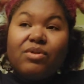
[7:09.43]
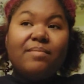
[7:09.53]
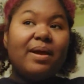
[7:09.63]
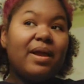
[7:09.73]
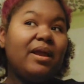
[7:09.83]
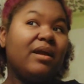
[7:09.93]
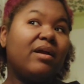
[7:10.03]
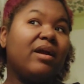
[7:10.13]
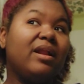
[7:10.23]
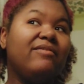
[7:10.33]
on my
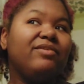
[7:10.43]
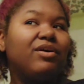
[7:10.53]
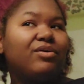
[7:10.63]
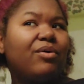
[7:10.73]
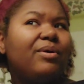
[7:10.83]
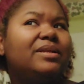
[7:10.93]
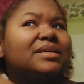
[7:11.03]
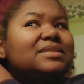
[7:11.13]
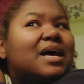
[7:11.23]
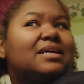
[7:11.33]
hair, and if you don't know what a
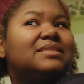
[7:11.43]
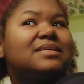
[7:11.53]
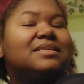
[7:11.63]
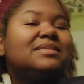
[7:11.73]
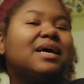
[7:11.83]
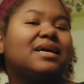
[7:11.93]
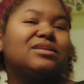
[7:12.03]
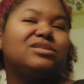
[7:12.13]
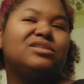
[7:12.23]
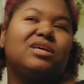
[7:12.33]
detox is, I
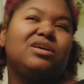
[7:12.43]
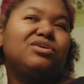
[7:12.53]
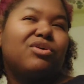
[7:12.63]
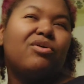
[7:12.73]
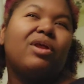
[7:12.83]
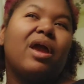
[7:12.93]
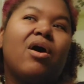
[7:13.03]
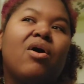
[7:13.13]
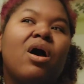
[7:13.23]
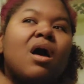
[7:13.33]
can just let you know now.